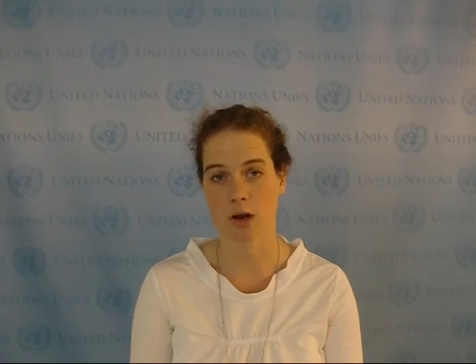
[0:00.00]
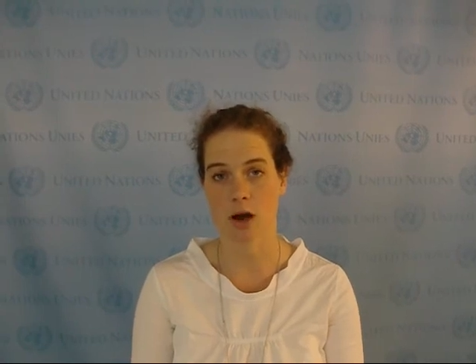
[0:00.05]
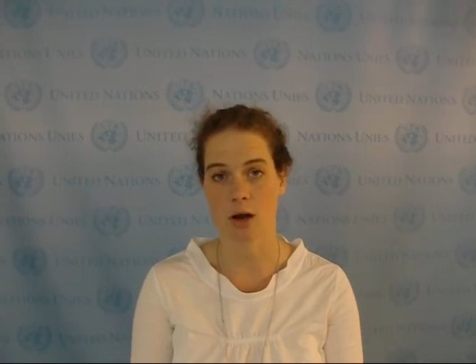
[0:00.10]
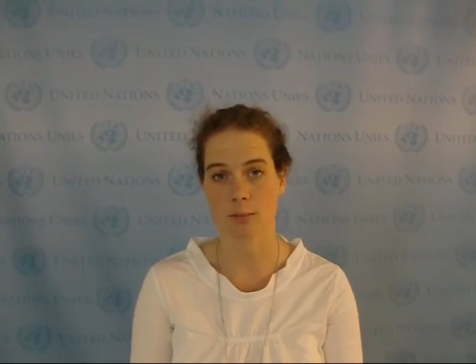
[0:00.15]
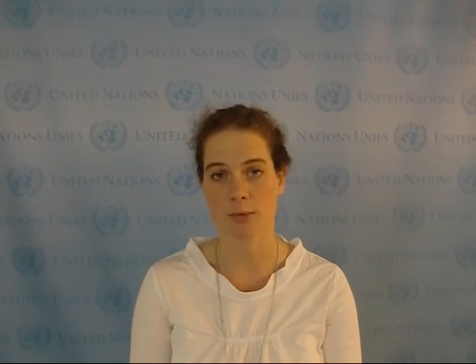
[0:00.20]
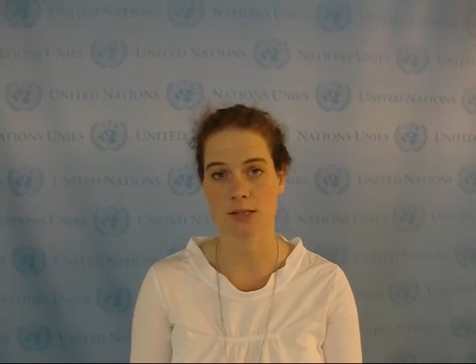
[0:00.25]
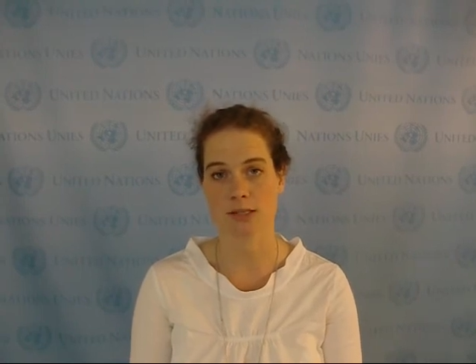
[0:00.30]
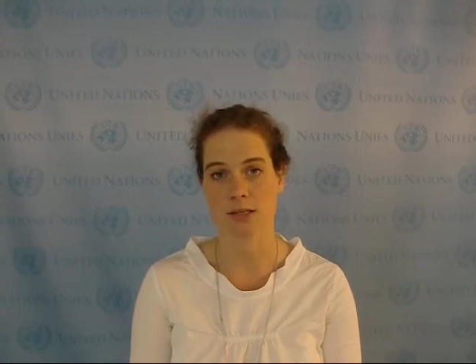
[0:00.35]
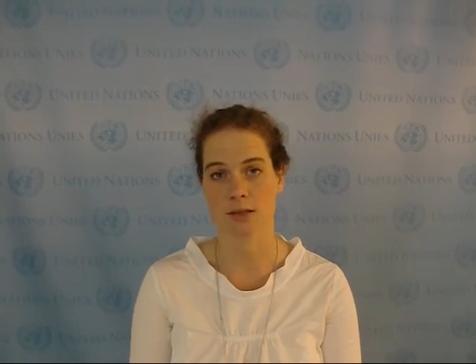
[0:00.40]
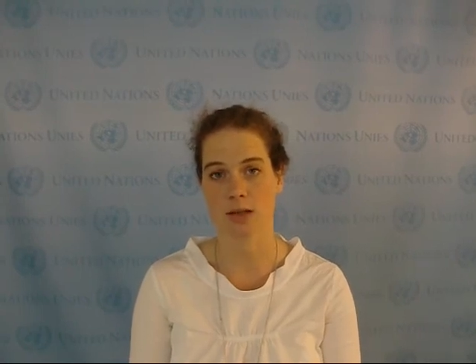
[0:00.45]

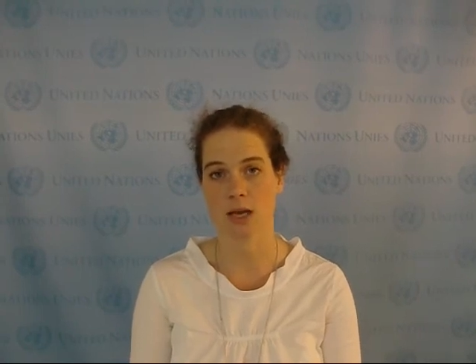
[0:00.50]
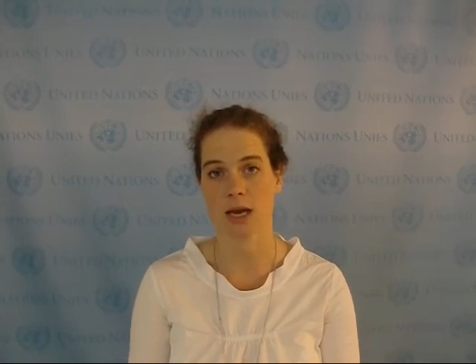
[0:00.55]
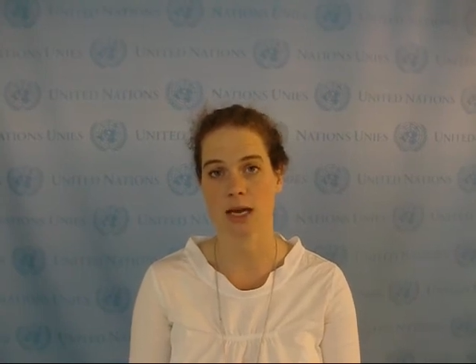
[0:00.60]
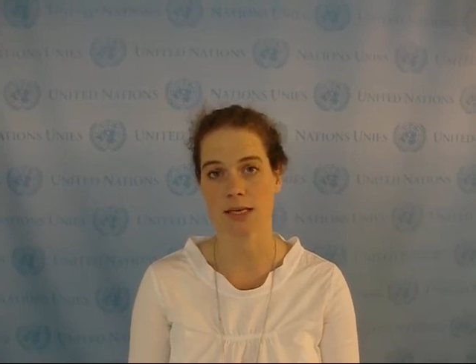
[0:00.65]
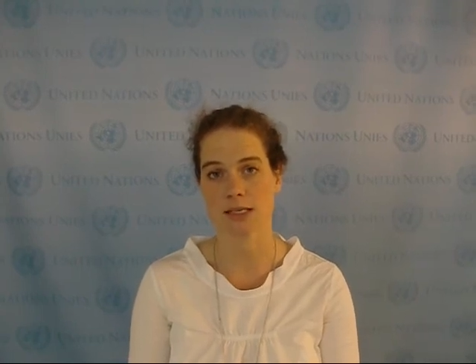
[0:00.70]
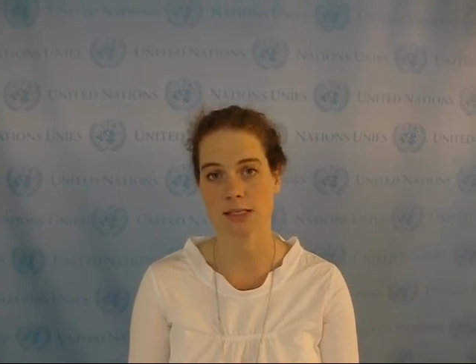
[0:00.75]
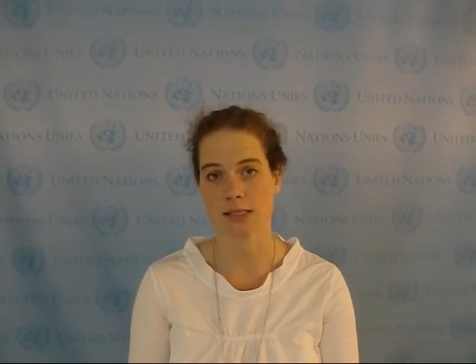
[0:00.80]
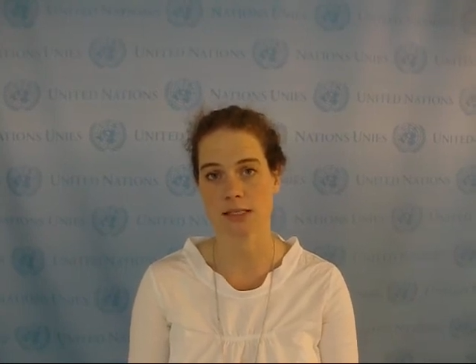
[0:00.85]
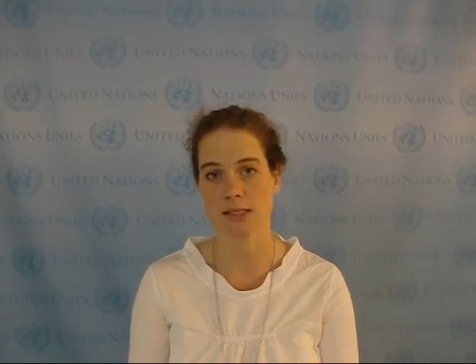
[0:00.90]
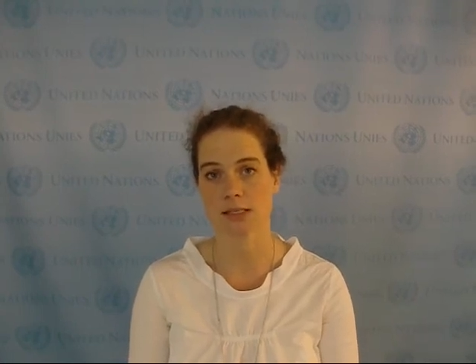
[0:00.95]
commons on the
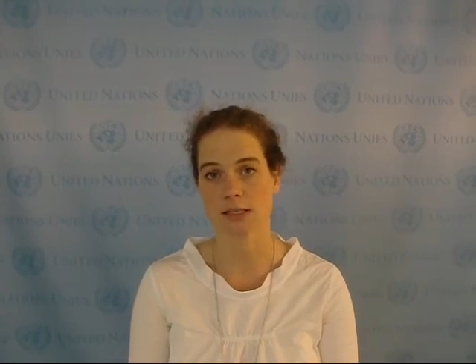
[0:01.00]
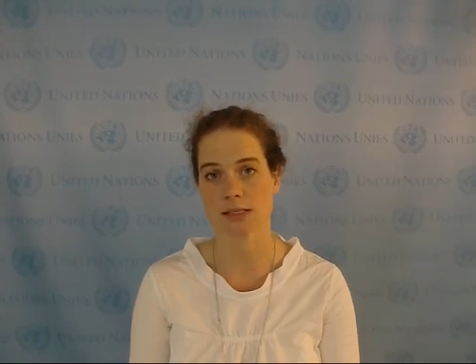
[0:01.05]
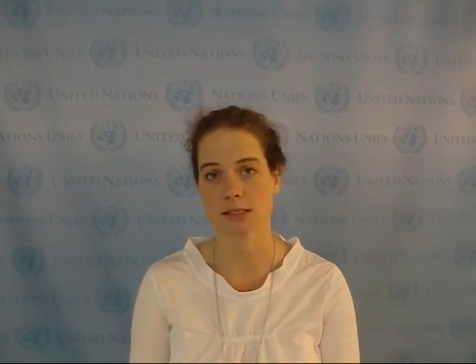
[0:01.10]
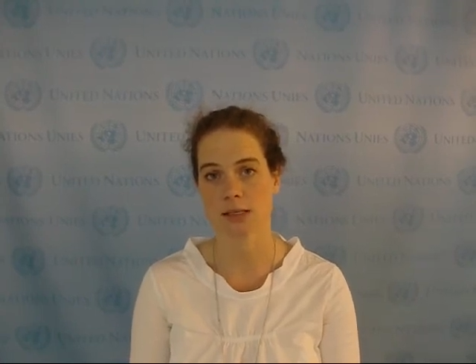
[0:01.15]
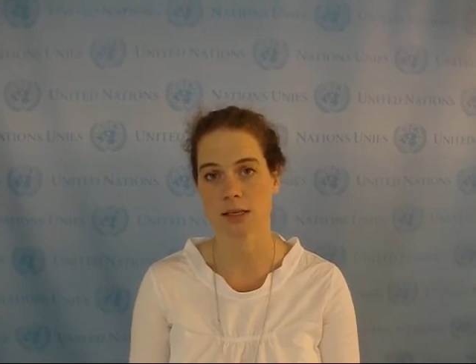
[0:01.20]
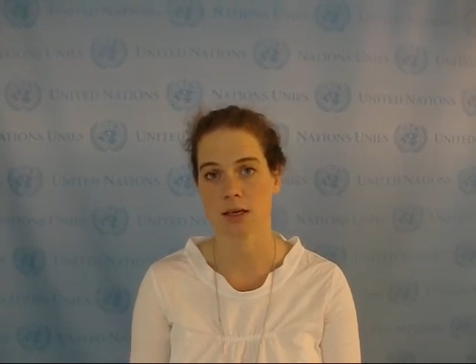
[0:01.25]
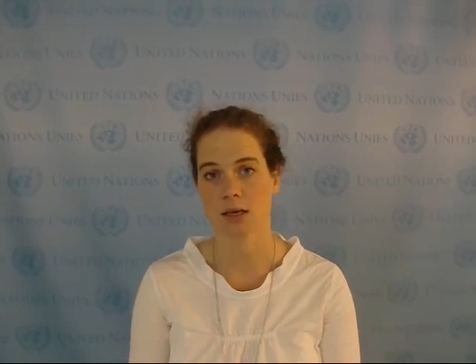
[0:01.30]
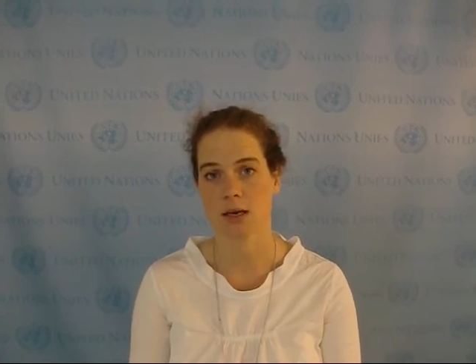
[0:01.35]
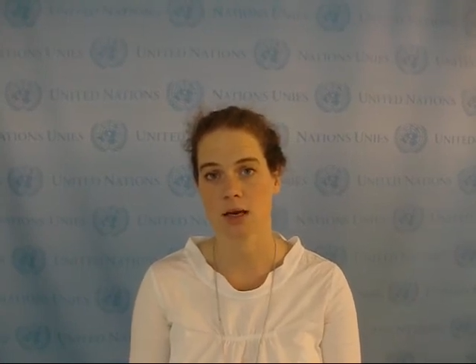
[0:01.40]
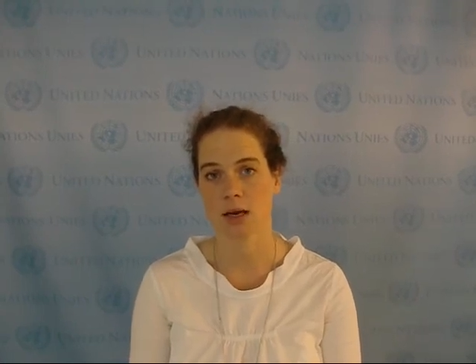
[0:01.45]
high
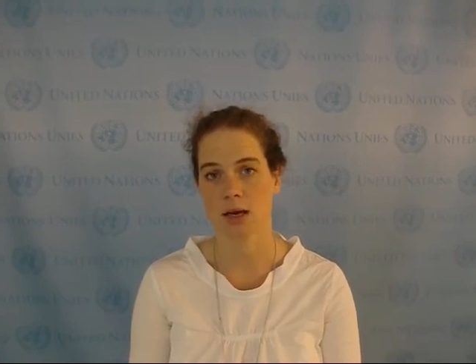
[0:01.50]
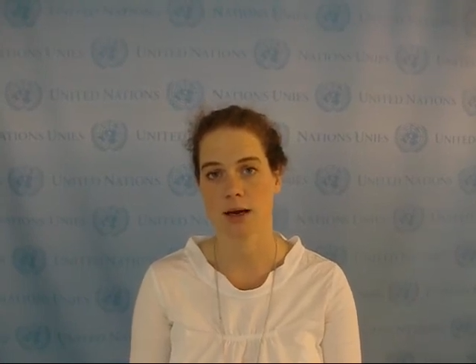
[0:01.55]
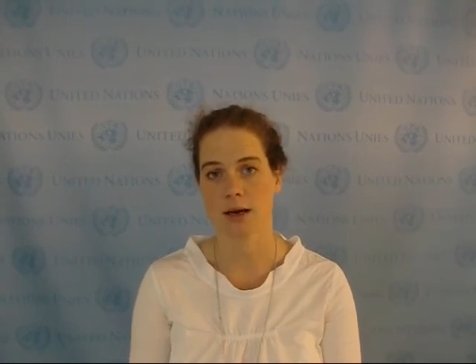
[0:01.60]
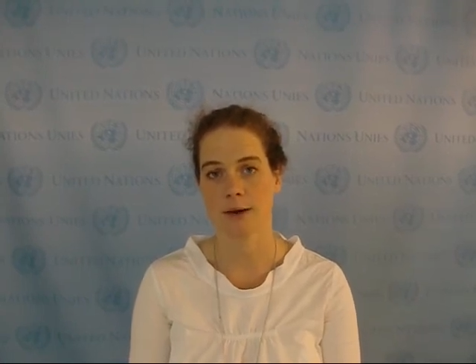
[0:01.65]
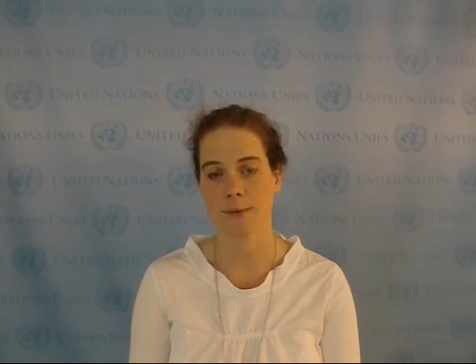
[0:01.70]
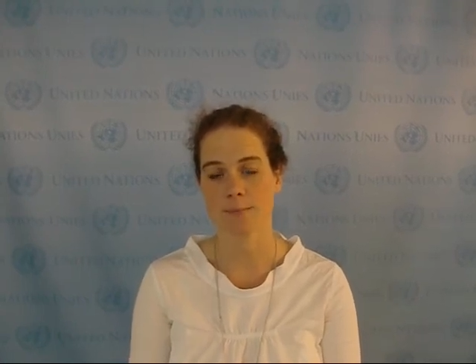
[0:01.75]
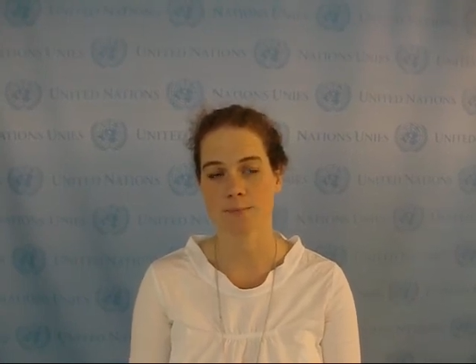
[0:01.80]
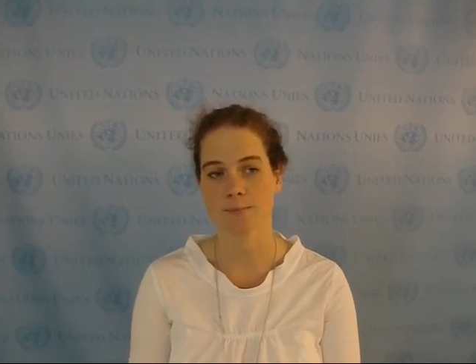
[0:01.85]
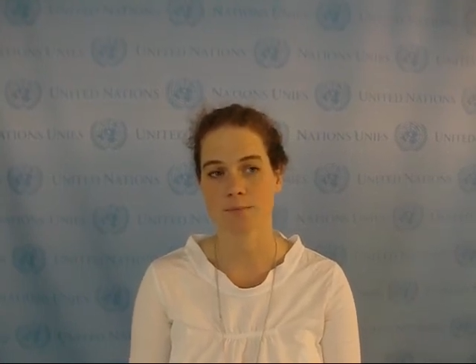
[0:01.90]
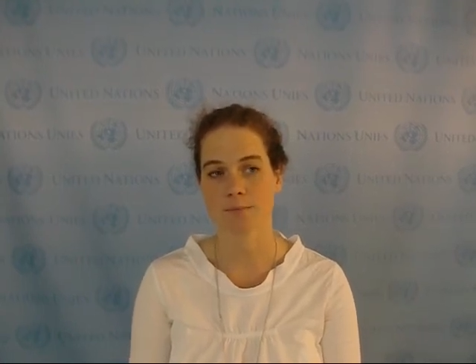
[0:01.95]
seas. Um,